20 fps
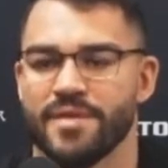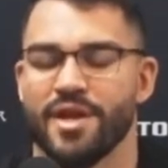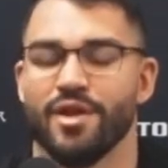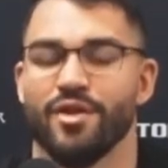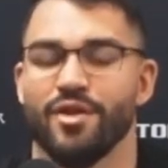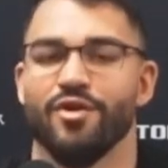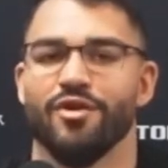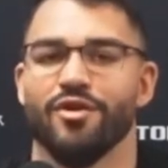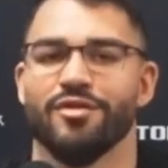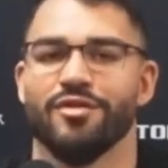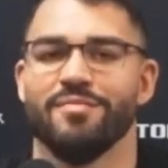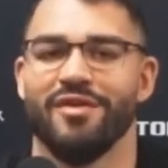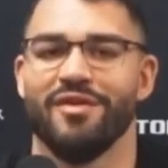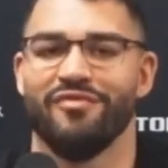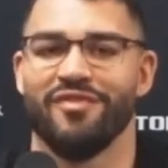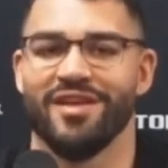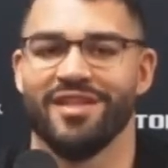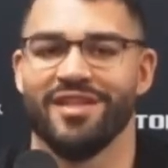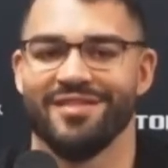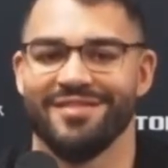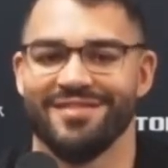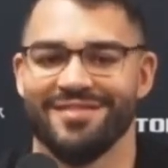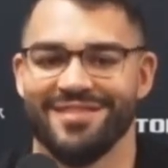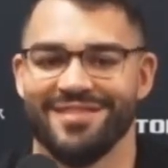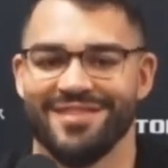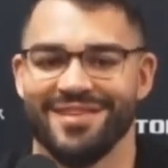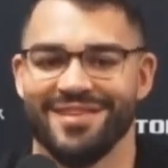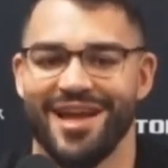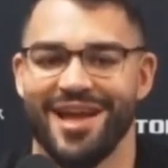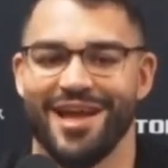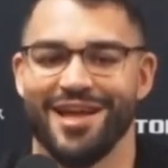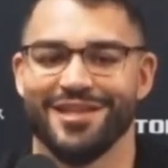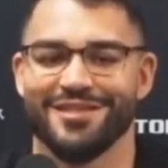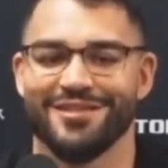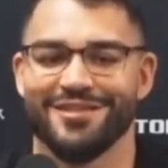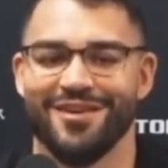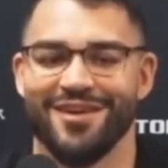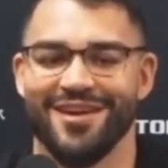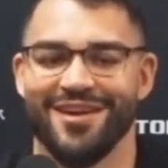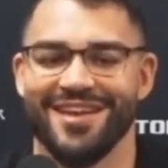Good, my friend. How's it
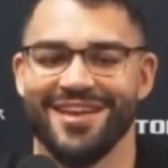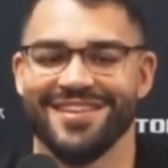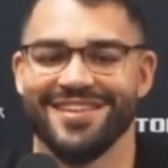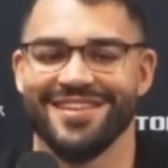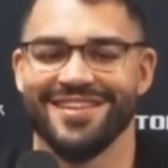going?